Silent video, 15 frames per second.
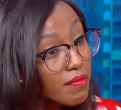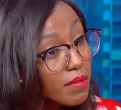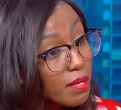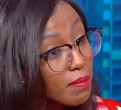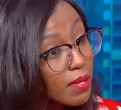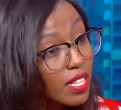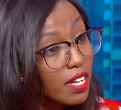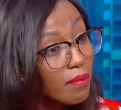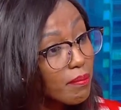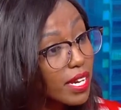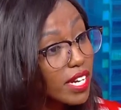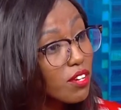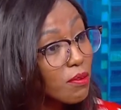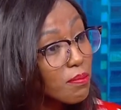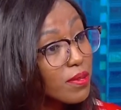me, but that
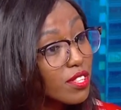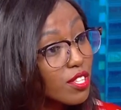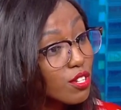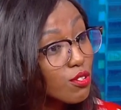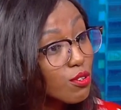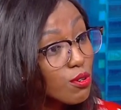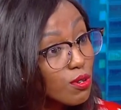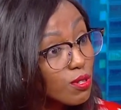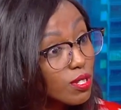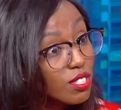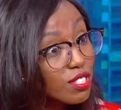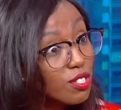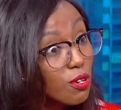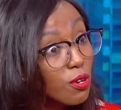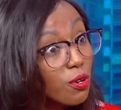might not be their goal.
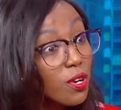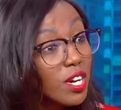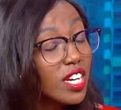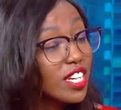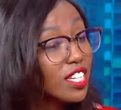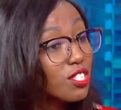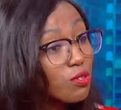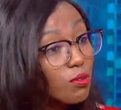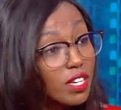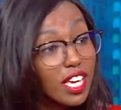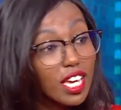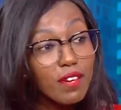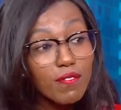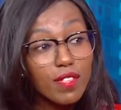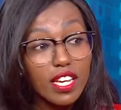So it's
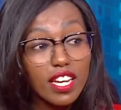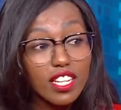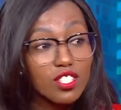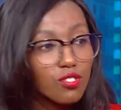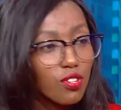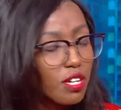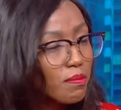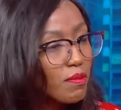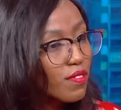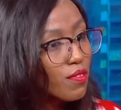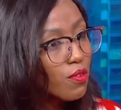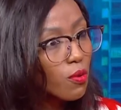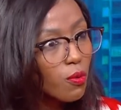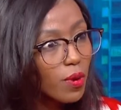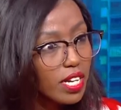okay if they can join me
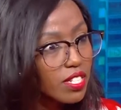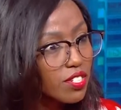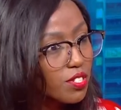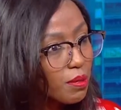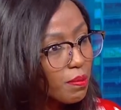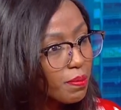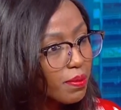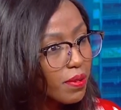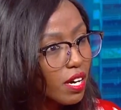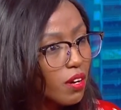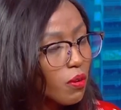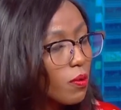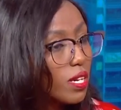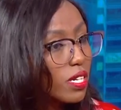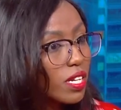for one trip, uh,
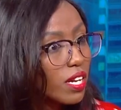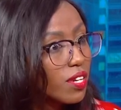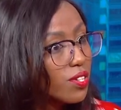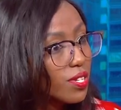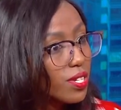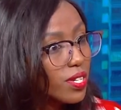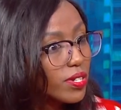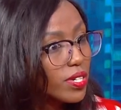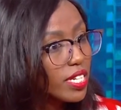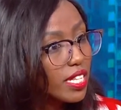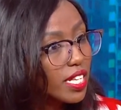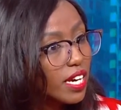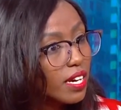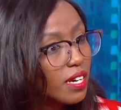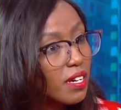one country here and
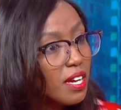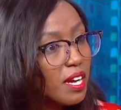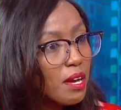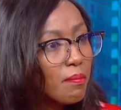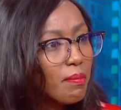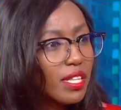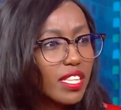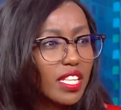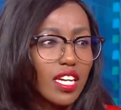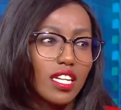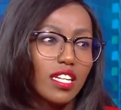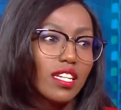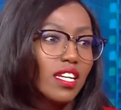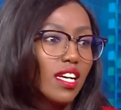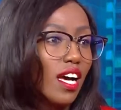there, but
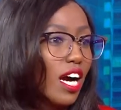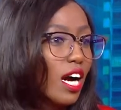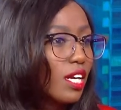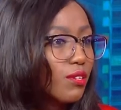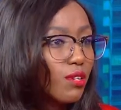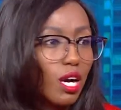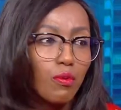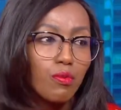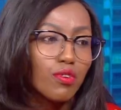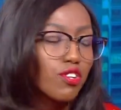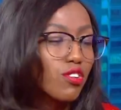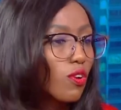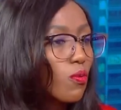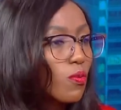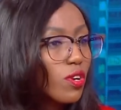then I, I would
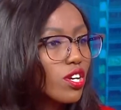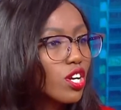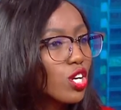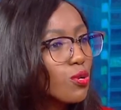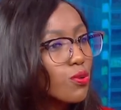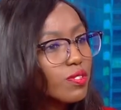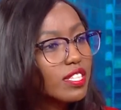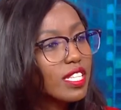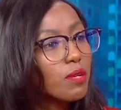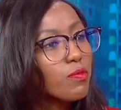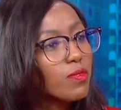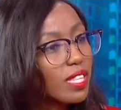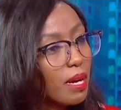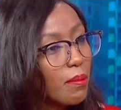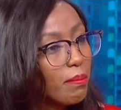not want to load them
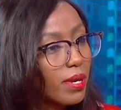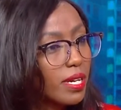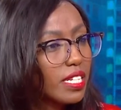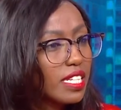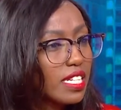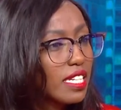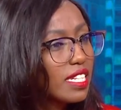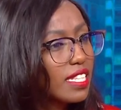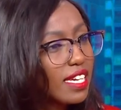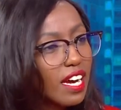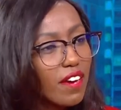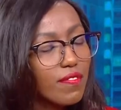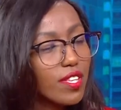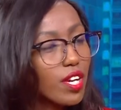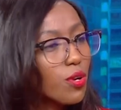with that burden and they
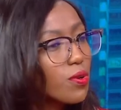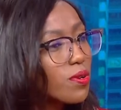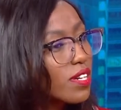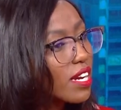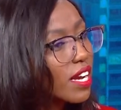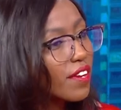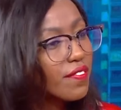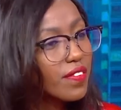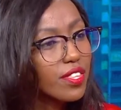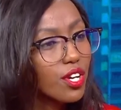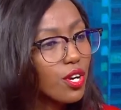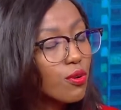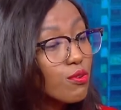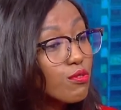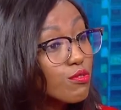have their own life and
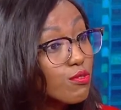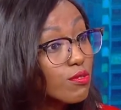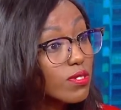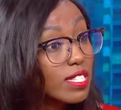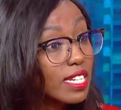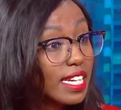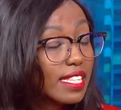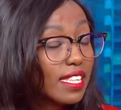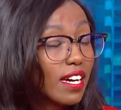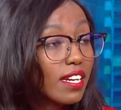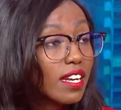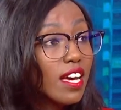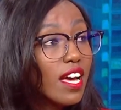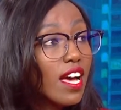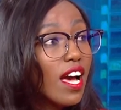their own goals like that.
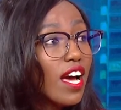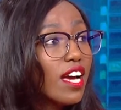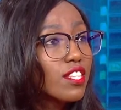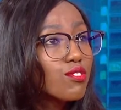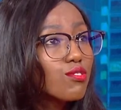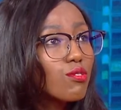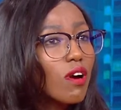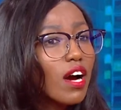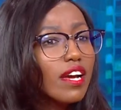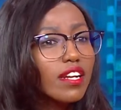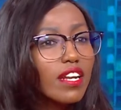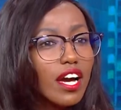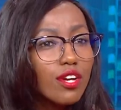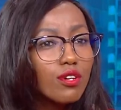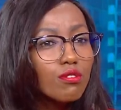And so, and
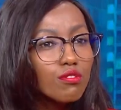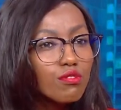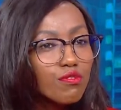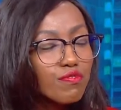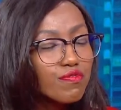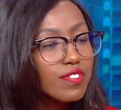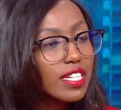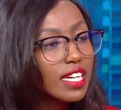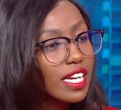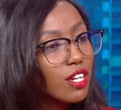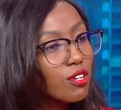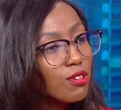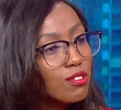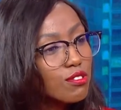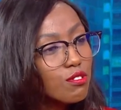I also feel
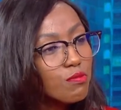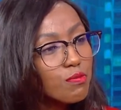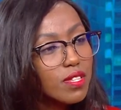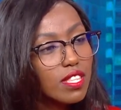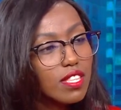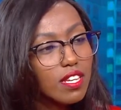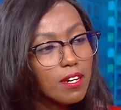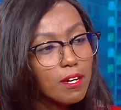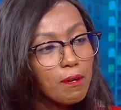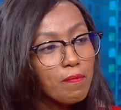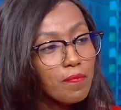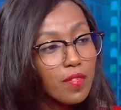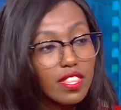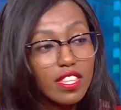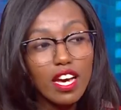like also with
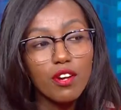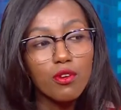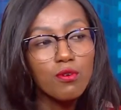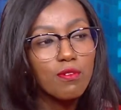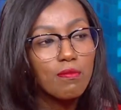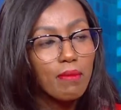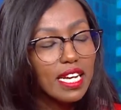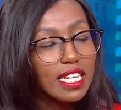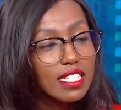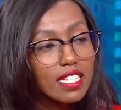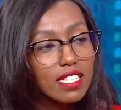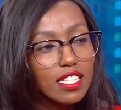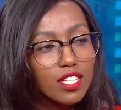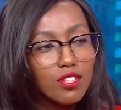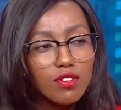um, that whole
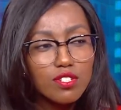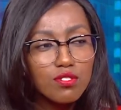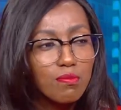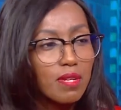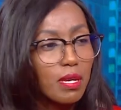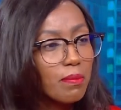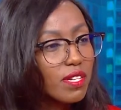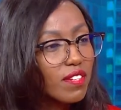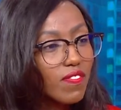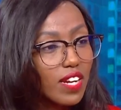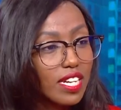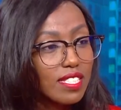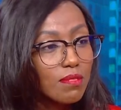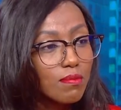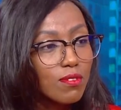mindset thing, you need to be a bit
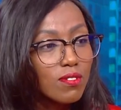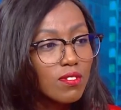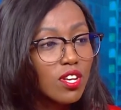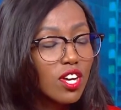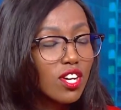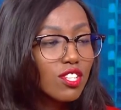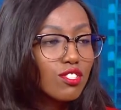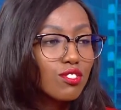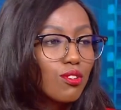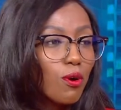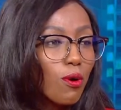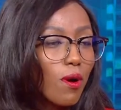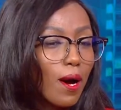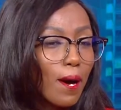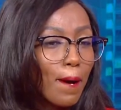flexible.
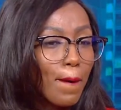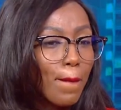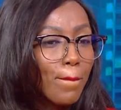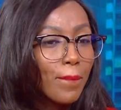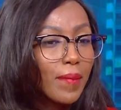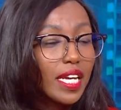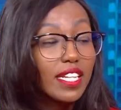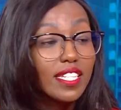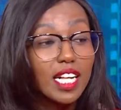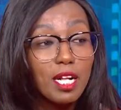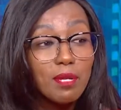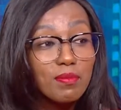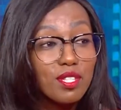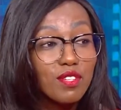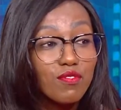So um, it
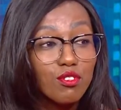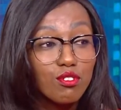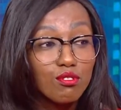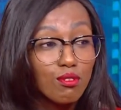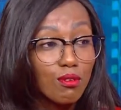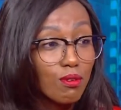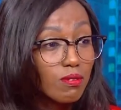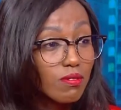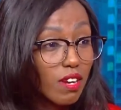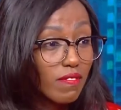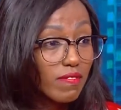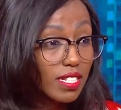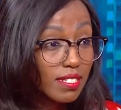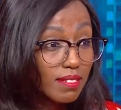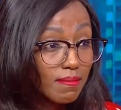helps if you're solo
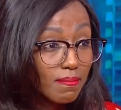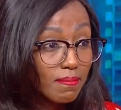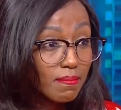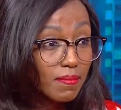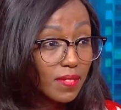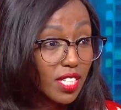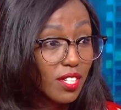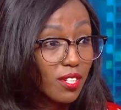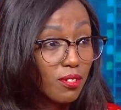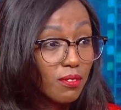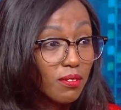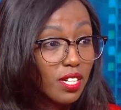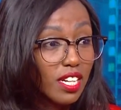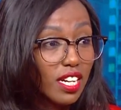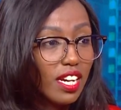traveling you
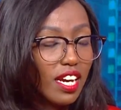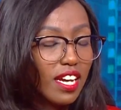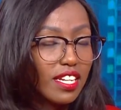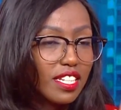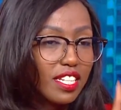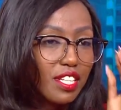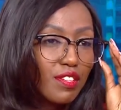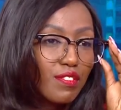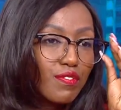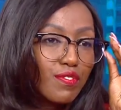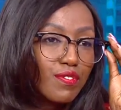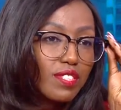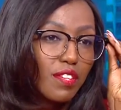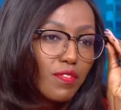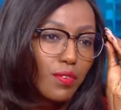know and
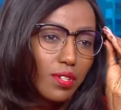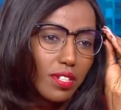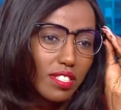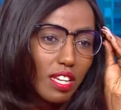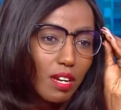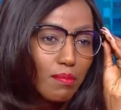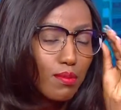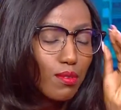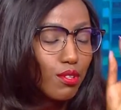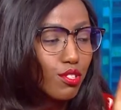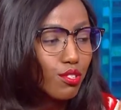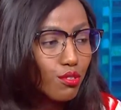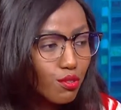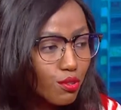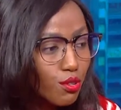if say for example
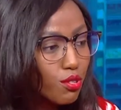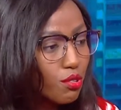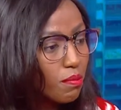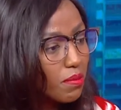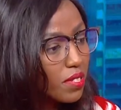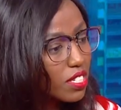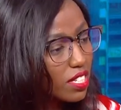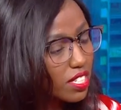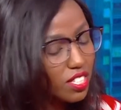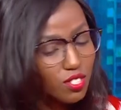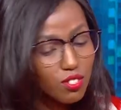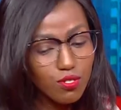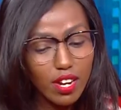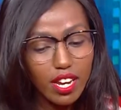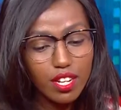you know your mission is
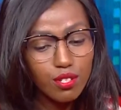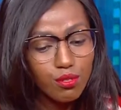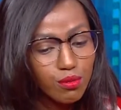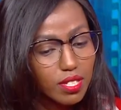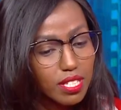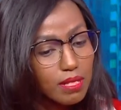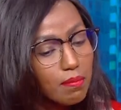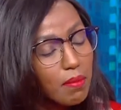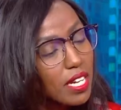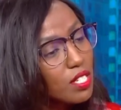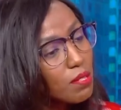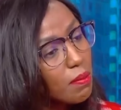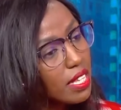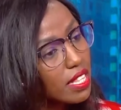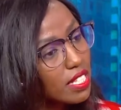to try and do this
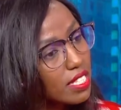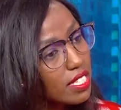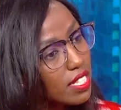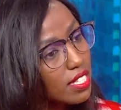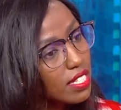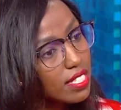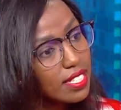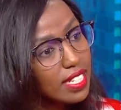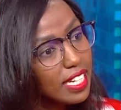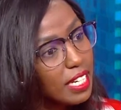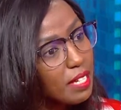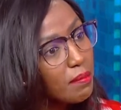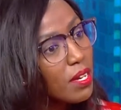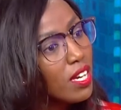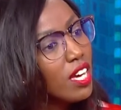much by this this
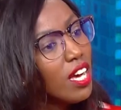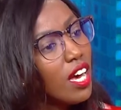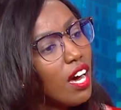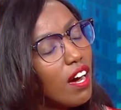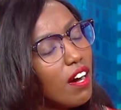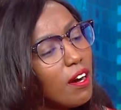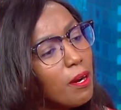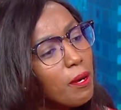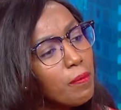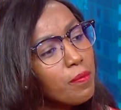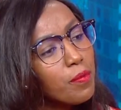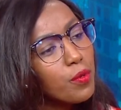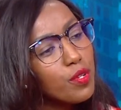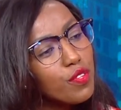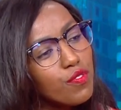time um,
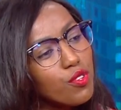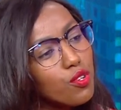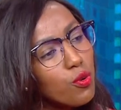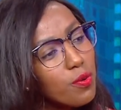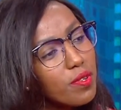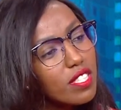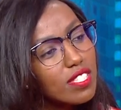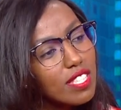if you're with